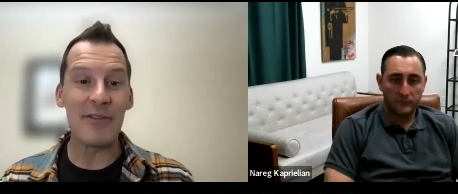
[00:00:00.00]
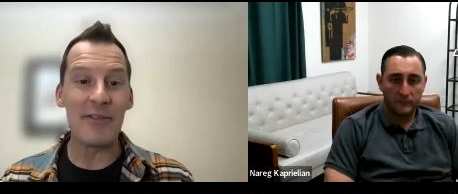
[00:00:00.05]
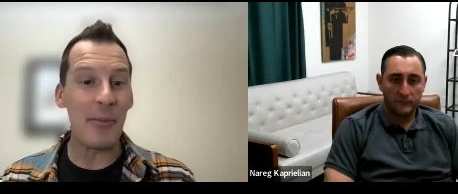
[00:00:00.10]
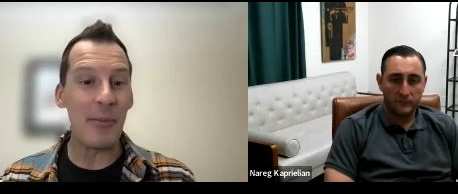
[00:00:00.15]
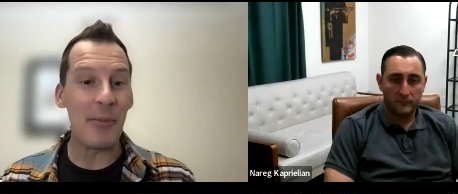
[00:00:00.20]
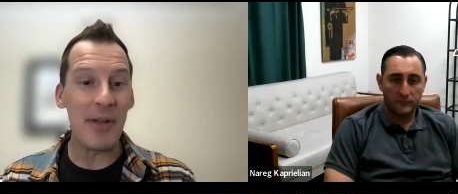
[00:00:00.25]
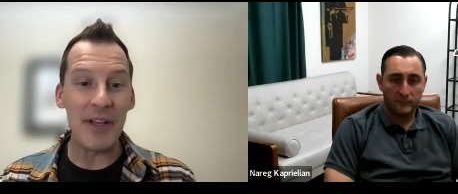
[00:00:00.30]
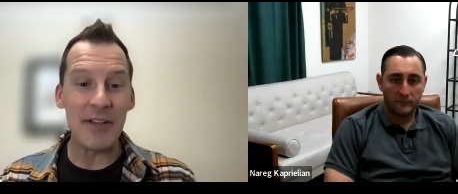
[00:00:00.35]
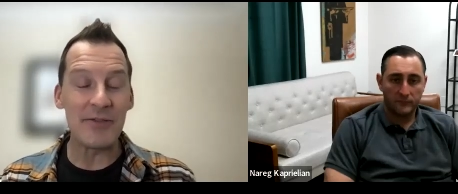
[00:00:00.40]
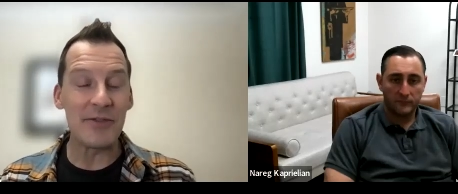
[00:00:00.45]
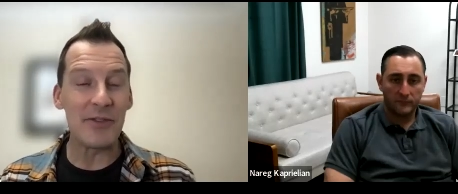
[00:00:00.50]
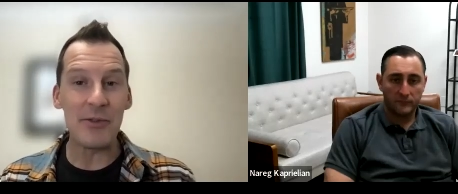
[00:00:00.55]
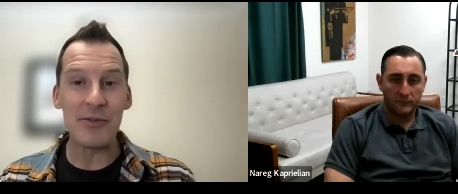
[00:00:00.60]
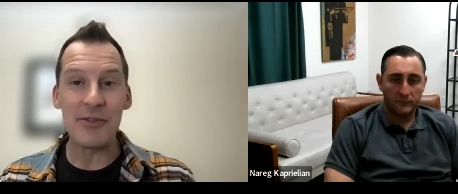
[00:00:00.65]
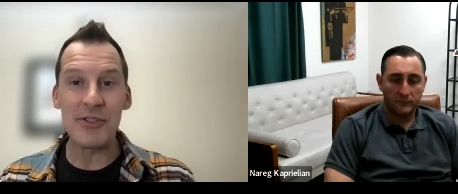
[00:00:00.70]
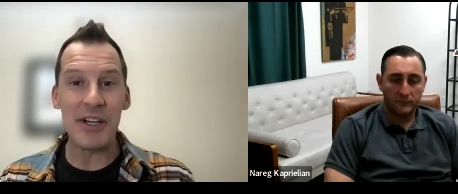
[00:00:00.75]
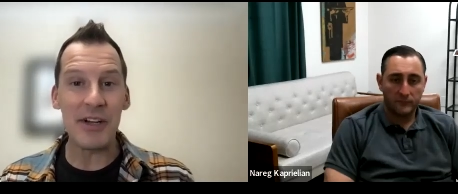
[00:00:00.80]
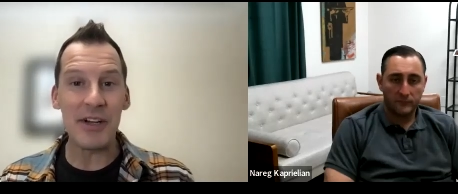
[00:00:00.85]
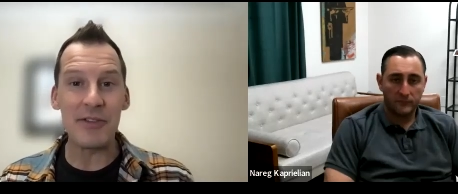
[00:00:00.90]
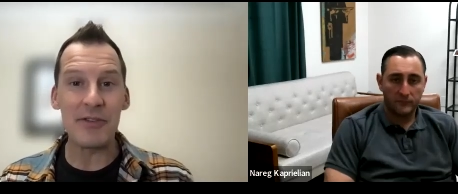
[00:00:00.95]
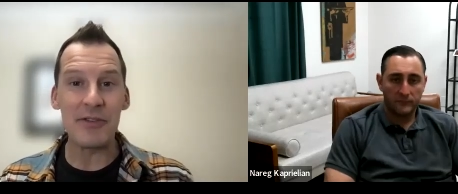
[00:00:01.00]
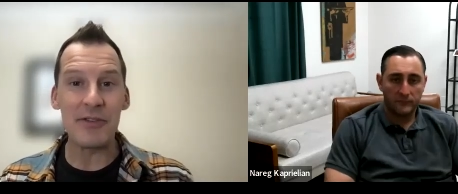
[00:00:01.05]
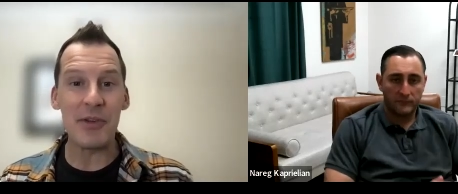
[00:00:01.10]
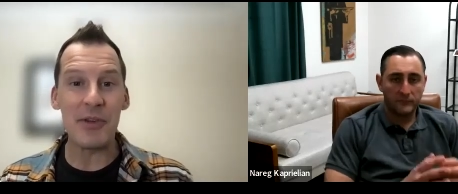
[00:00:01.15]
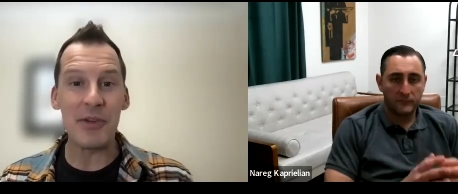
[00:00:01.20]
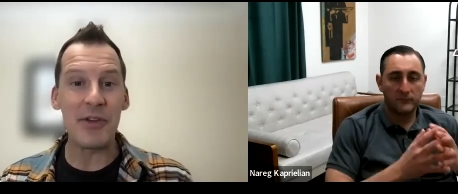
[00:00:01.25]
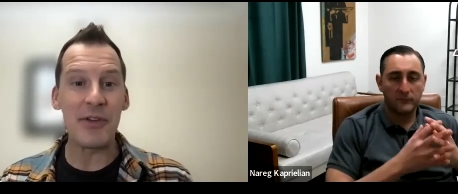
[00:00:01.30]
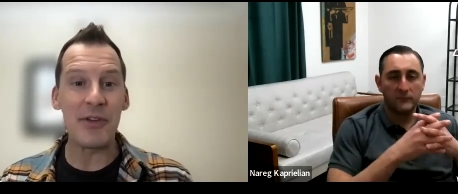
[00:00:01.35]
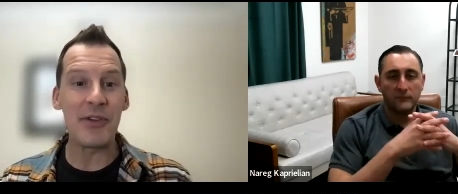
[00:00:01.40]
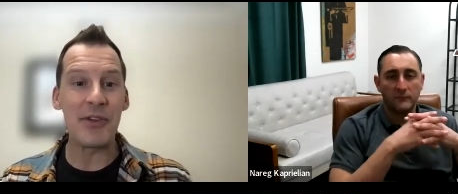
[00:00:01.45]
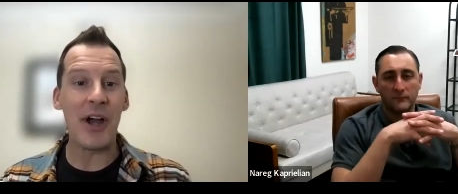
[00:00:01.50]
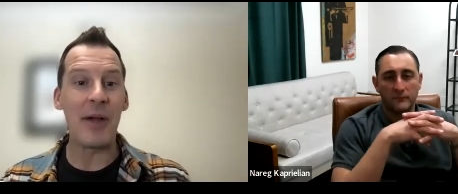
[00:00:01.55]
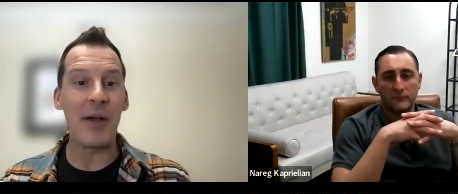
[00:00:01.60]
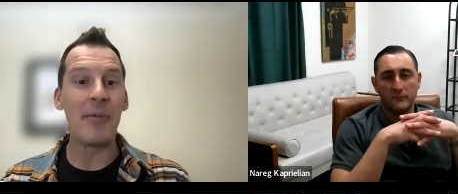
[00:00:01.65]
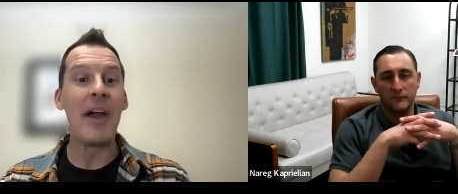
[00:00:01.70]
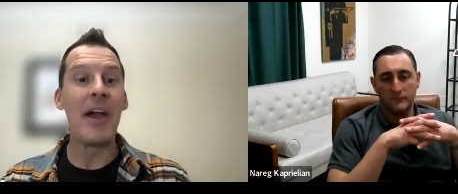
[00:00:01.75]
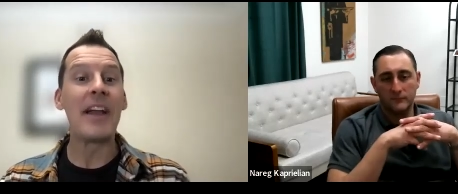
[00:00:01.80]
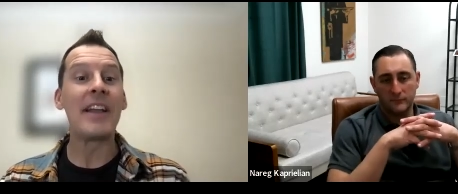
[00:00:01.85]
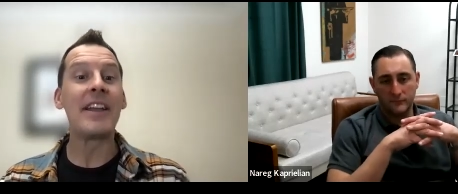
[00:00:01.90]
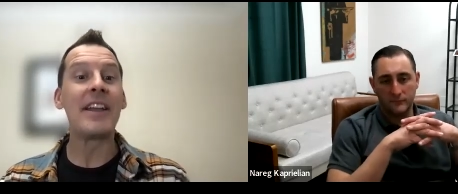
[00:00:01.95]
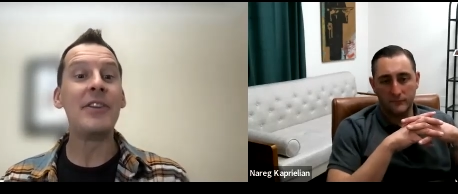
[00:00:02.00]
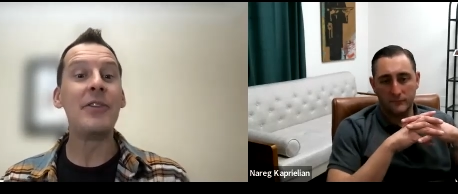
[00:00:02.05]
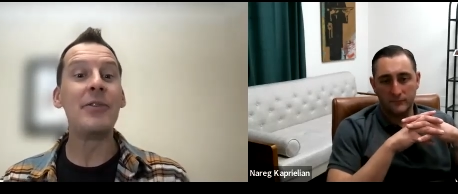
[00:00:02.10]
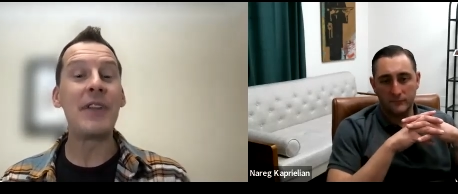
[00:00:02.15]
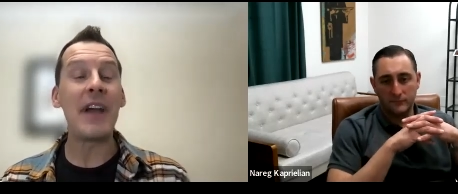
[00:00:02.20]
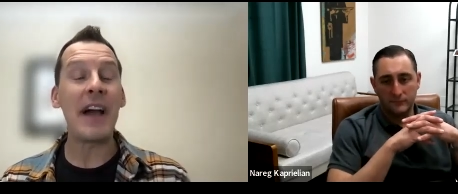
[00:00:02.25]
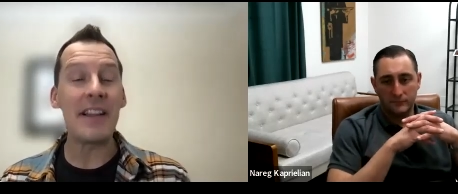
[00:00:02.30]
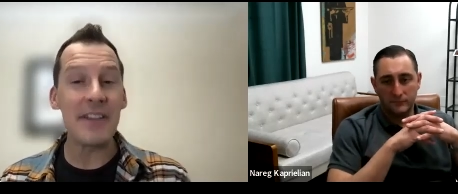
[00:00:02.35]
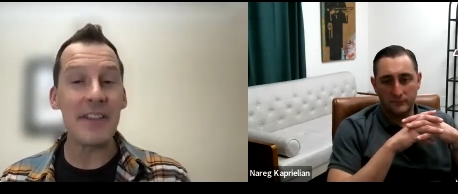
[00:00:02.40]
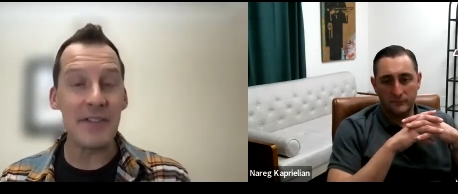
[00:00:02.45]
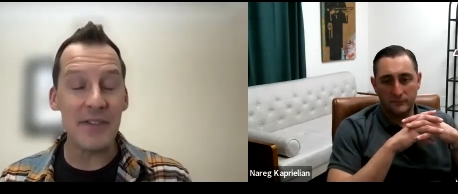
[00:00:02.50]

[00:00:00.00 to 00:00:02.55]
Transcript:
Speaker 1: for being so generous with your time. Can you tell